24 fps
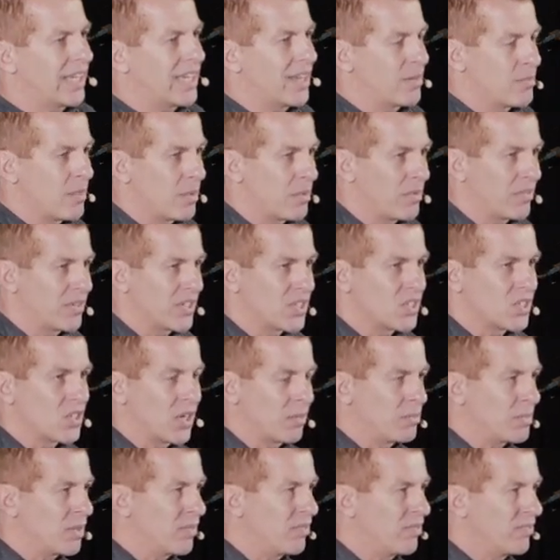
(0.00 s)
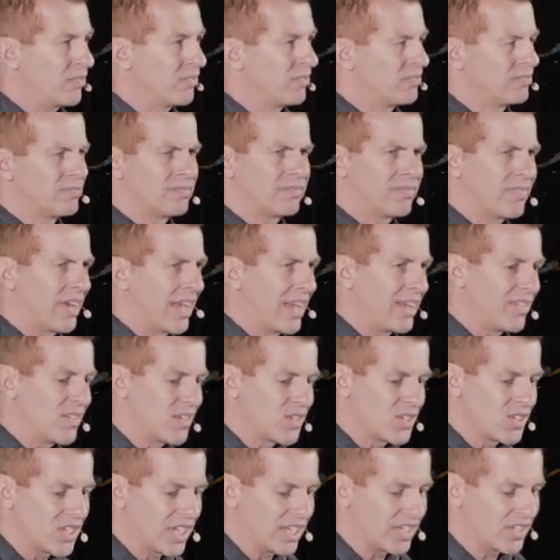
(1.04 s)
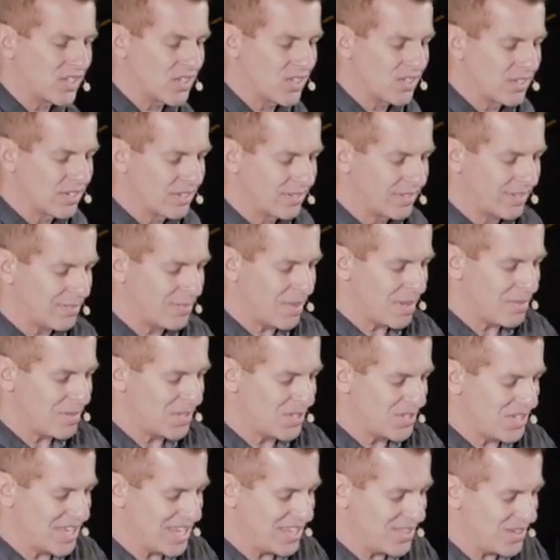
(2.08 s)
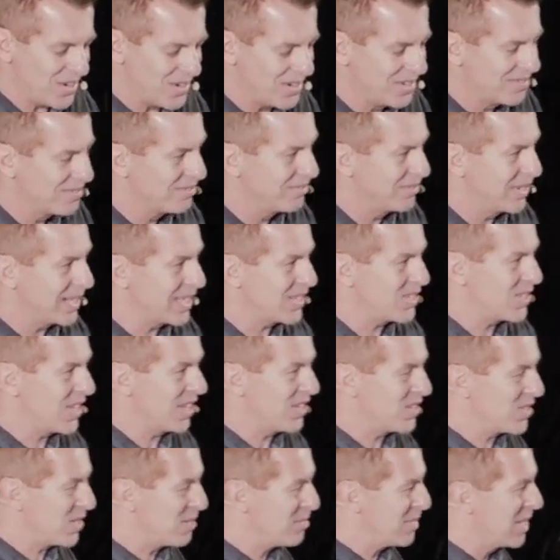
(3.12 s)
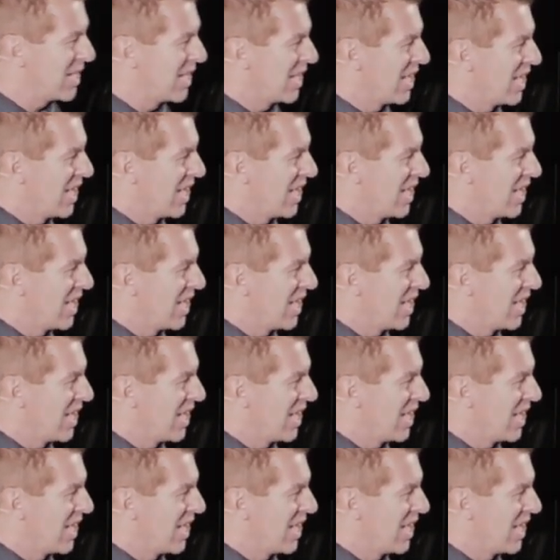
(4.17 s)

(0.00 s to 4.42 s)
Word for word: I can't remember if it's chapter five or six, maybe it's neither, but he tells them,